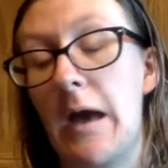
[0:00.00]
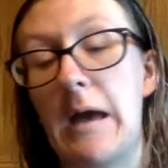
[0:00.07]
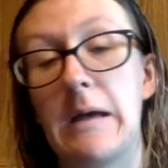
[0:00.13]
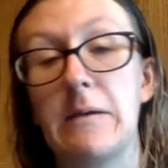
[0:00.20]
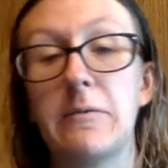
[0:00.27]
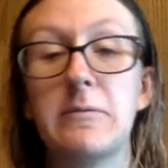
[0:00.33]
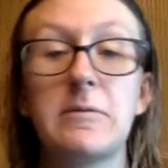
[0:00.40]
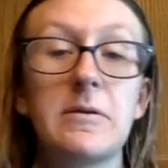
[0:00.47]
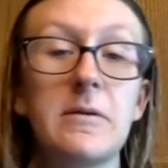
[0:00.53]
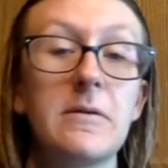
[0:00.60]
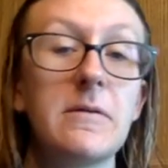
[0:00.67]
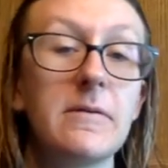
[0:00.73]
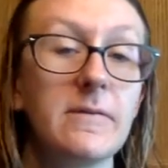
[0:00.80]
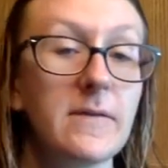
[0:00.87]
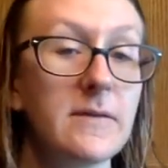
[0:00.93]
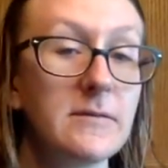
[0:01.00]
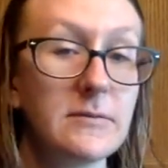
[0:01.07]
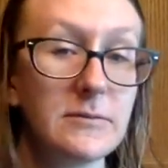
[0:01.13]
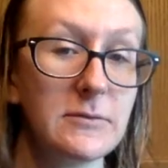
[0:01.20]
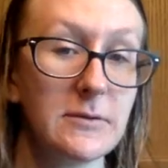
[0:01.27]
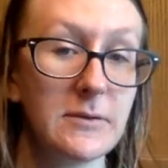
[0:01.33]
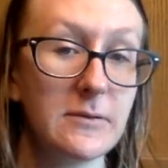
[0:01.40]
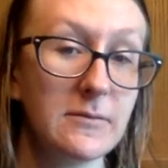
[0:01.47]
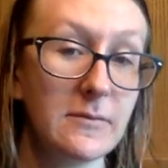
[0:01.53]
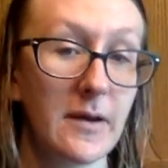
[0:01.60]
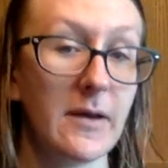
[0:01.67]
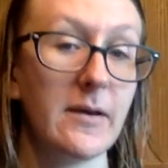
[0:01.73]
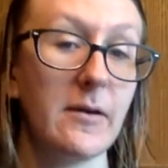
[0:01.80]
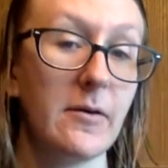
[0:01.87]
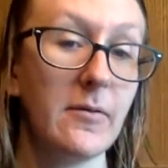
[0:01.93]
I don't know if it's true.
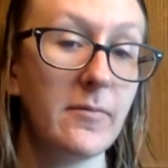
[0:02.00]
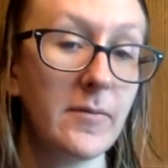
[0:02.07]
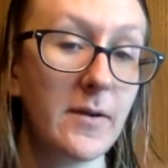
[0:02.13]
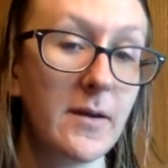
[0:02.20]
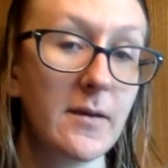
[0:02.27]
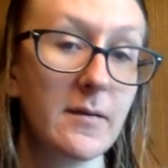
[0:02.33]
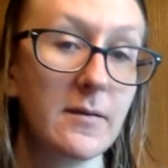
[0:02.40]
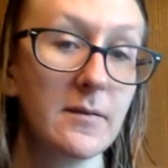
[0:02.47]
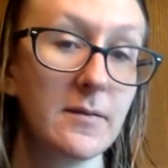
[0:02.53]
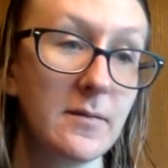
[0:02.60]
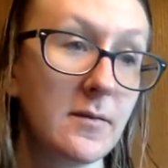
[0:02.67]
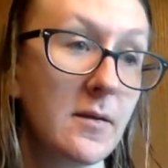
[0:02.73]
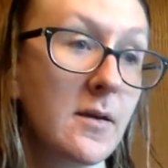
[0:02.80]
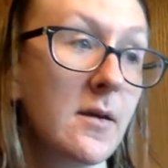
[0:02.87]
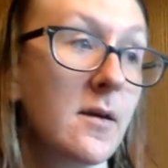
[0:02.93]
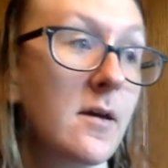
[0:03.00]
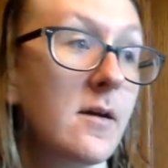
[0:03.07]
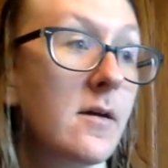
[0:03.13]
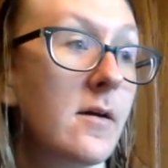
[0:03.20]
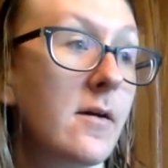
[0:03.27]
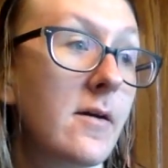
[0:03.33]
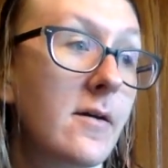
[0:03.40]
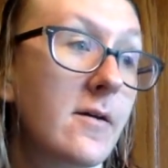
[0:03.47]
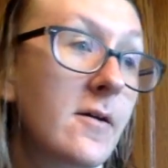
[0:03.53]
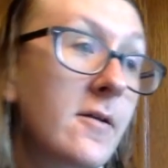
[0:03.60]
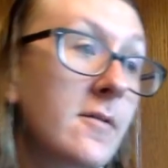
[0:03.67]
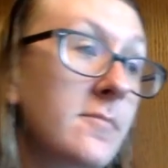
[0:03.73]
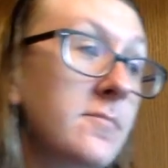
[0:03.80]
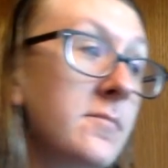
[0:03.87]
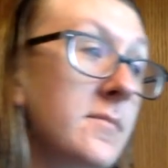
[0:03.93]
I hope it is.
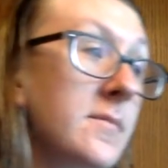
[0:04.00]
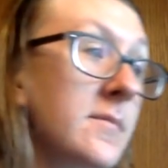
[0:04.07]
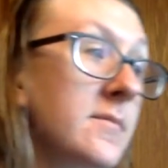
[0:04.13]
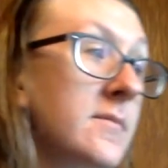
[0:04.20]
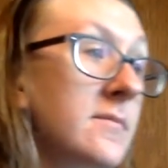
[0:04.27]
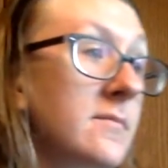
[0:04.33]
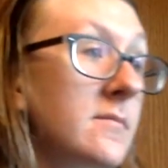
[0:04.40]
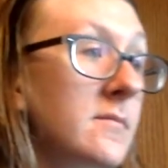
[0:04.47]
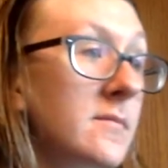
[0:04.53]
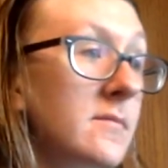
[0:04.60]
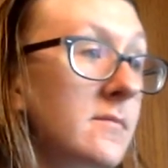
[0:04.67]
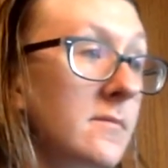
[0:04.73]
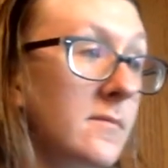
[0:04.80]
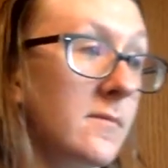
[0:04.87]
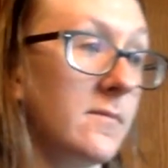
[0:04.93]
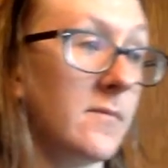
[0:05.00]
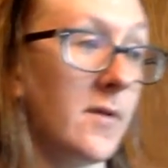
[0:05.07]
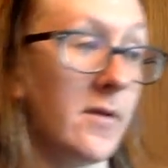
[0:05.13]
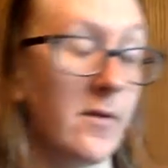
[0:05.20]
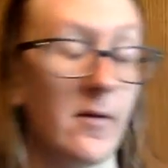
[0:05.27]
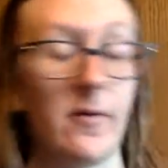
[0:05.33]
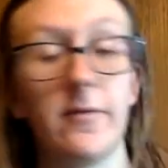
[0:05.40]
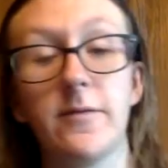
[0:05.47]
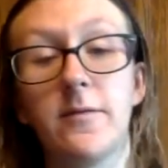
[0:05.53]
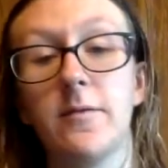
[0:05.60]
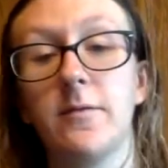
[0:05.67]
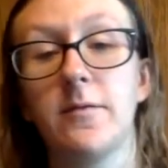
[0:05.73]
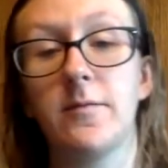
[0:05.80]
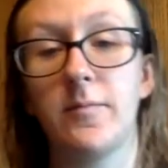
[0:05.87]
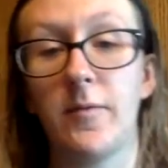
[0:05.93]
Um,
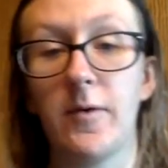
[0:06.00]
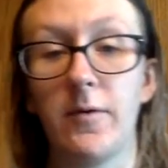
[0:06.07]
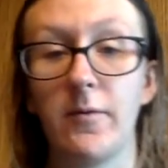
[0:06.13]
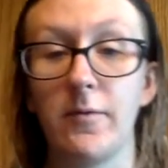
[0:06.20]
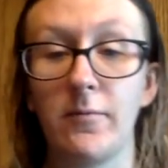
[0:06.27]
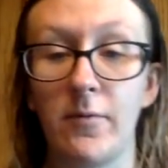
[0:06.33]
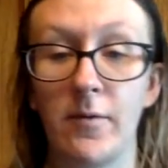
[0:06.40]
Also, a spoiler